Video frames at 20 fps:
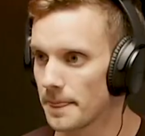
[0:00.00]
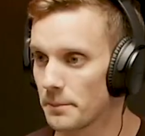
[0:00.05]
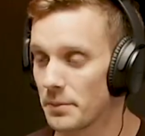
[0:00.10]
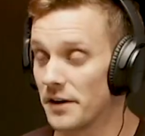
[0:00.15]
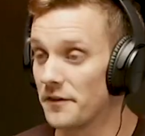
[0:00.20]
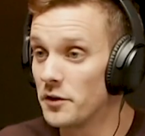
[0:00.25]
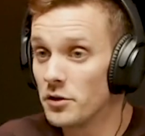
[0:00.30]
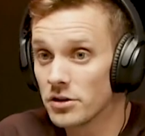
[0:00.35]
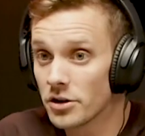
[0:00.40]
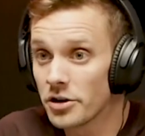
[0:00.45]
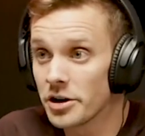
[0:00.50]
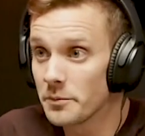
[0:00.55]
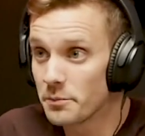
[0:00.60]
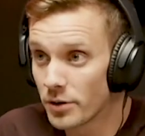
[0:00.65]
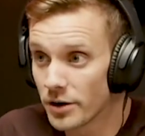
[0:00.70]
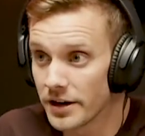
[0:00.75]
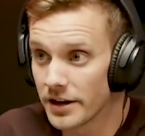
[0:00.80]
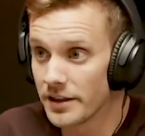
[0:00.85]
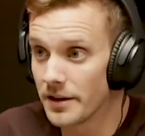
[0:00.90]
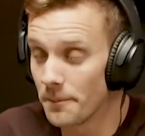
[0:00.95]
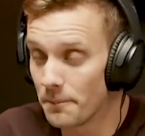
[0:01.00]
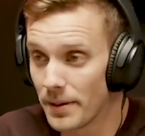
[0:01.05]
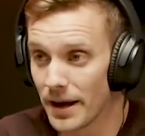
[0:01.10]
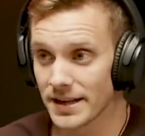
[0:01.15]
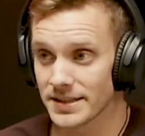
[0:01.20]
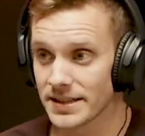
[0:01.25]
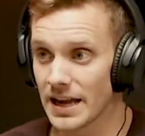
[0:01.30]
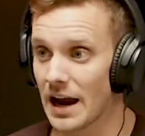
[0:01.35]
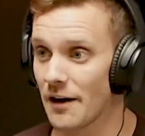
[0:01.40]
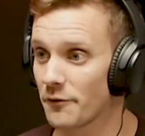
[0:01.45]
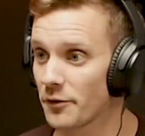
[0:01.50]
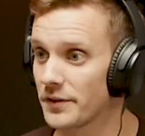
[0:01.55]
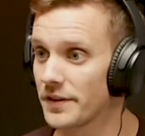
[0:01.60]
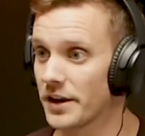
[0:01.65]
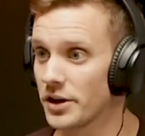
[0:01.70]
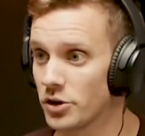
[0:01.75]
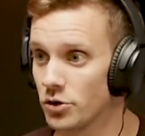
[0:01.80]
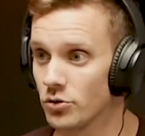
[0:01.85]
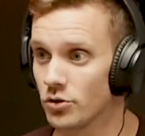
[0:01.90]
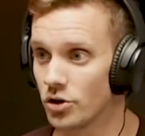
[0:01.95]
But if you literally put in the best effort
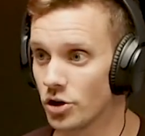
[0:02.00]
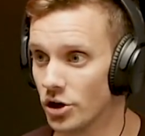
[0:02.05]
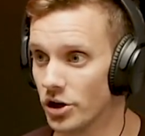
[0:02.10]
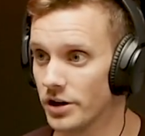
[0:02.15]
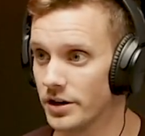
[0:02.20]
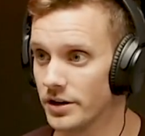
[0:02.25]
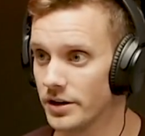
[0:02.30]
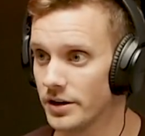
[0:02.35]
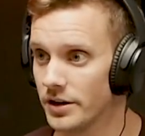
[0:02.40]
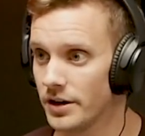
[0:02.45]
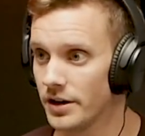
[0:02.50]
that you could